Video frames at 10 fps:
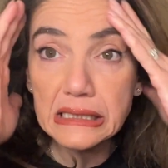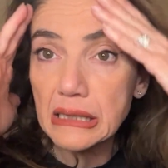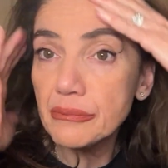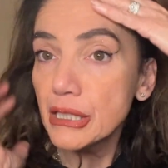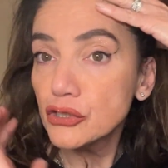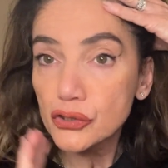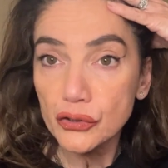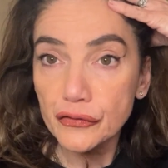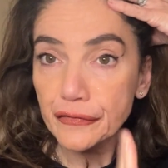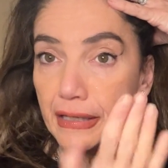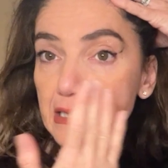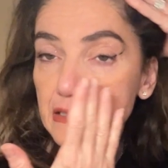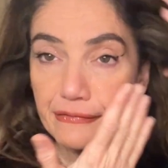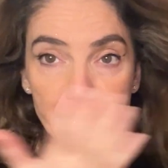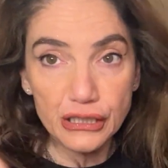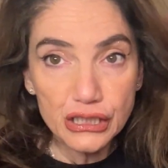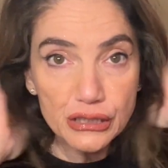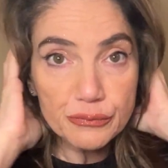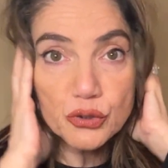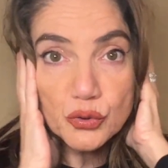It makes your face very
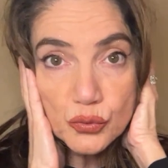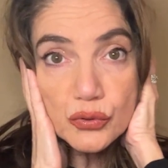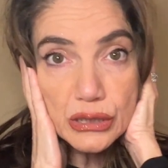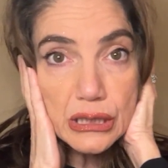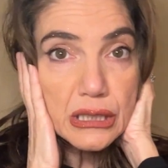smooth.